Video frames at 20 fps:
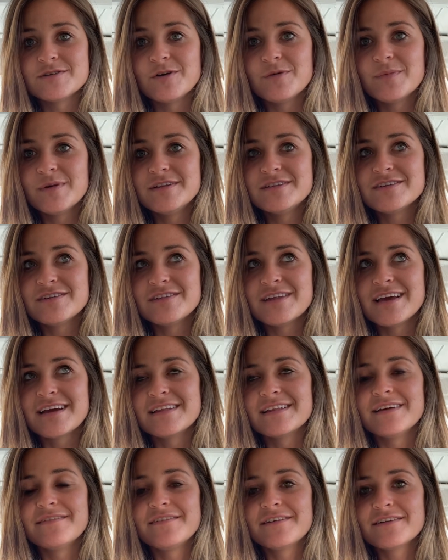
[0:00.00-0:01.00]
open till like
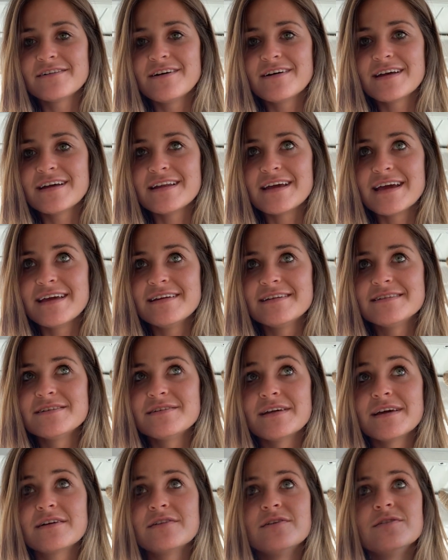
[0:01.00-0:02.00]
11 o'clock at night
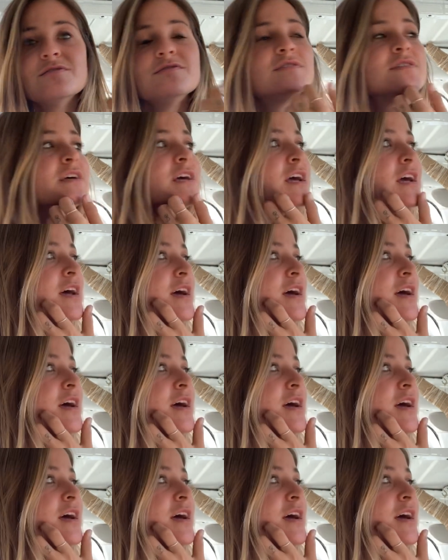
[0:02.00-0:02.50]
until they close.